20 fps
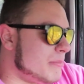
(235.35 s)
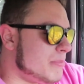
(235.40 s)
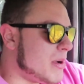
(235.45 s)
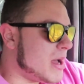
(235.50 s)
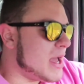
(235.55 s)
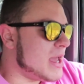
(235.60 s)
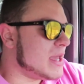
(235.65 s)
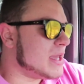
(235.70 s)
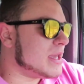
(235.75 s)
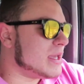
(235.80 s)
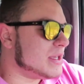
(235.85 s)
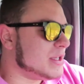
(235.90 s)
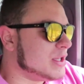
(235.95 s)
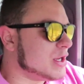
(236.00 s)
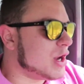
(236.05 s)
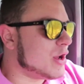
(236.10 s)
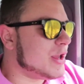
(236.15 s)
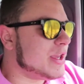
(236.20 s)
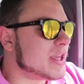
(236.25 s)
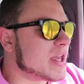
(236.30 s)
but,
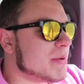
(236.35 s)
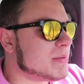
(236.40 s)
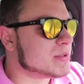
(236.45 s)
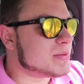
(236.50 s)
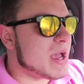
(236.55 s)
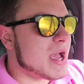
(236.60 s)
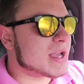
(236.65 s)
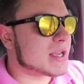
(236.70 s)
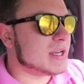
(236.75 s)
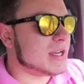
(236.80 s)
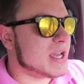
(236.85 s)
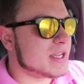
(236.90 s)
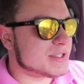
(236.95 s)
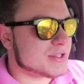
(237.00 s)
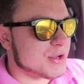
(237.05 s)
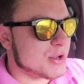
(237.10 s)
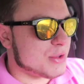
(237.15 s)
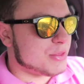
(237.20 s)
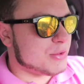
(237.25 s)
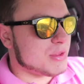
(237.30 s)
you know, he comes back and he
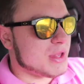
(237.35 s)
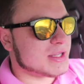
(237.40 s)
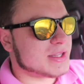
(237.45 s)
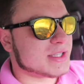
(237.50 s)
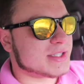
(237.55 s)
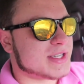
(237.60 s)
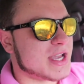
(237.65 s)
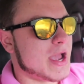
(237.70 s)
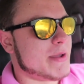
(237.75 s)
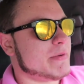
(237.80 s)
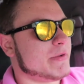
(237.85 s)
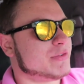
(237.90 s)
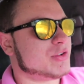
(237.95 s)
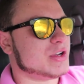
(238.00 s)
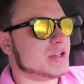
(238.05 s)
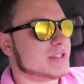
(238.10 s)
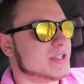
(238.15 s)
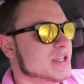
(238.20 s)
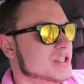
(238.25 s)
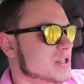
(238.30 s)
has to go through like this time of
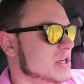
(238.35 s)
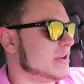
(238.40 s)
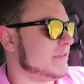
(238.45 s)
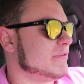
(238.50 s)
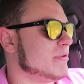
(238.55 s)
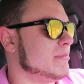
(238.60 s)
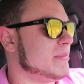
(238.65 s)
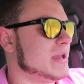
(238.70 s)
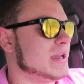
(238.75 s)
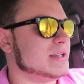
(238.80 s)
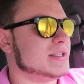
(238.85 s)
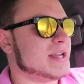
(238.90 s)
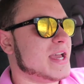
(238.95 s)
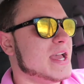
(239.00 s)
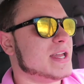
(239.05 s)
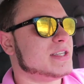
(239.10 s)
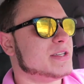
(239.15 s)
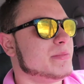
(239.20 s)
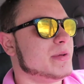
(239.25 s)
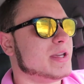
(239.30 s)
transitioning from being
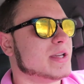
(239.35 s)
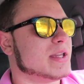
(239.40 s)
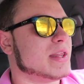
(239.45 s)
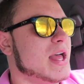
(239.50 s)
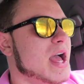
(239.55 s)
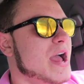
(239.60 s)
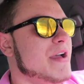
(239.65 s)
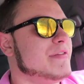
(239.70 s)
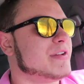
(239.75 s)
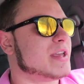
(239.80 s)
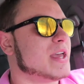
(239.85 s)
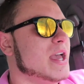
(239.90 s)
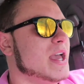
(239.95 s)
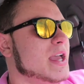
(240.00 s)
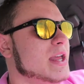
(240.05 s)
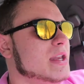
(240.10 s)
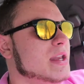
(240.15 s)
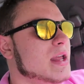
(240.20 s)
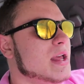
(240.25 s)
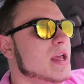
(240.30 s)
dead to being alive
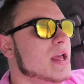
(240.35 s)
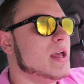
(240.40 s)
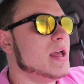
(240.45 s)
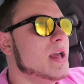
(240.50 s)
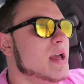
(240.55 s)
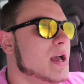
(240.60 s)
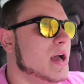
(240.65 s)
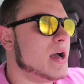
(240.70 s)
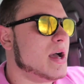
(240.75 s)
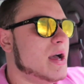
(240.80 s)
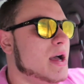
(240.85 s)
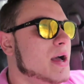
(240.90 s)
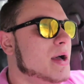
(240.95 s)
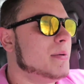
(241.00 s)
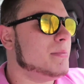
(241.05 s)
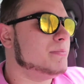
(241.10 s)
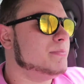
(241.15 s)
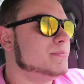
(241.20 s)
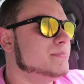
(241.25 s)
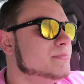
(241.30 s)
again.
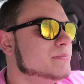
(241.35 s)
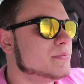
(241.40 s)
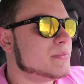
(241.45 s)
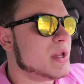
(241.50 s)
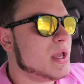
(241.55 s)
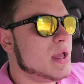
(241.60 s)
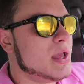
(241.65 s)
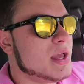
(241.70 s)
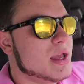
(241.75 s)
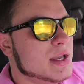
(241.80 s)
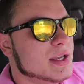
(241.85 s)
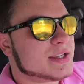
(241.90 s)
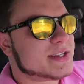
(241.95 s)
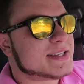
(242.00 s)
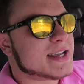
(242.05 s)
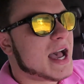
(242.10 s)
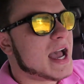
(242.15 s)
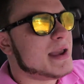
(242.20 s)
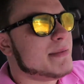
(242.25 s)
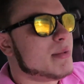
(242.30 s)

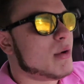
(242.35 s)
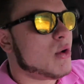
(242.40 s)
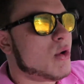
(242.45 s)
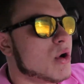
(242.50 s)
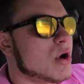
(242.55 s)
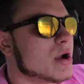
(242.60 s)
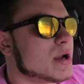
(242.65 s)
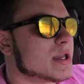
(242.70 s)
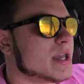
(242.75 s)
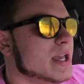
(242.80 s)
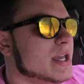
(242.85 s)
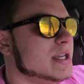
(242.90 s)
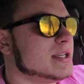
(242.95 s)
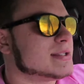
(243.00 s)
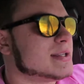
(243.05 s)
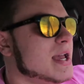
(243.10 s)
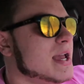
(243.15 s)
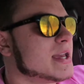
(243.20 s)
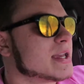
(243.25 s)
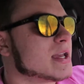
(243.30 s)
Cyborg
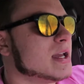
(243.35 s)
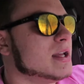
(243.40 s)
is like